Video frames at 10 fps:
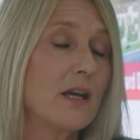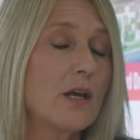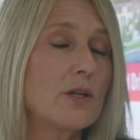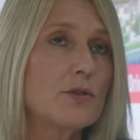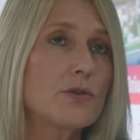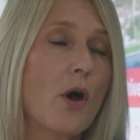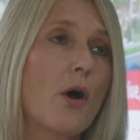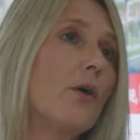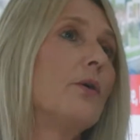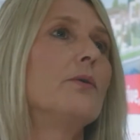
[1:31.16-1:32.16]

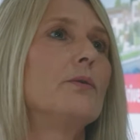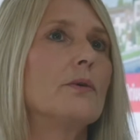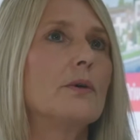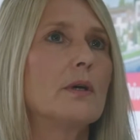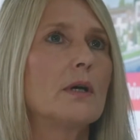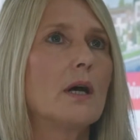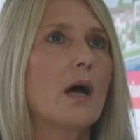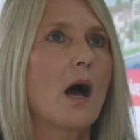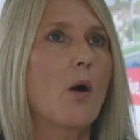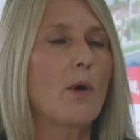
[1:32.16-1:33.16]
So
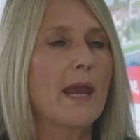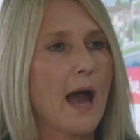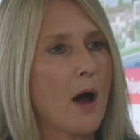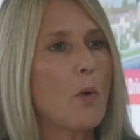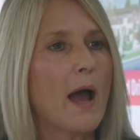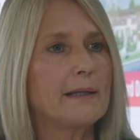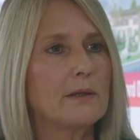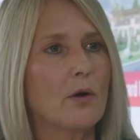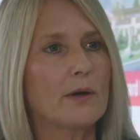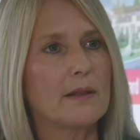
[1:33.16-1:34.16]
we are waiting
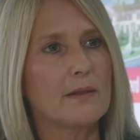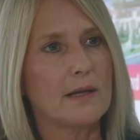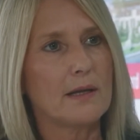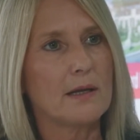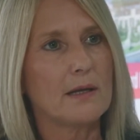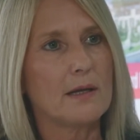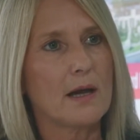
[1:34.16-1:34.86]
on the,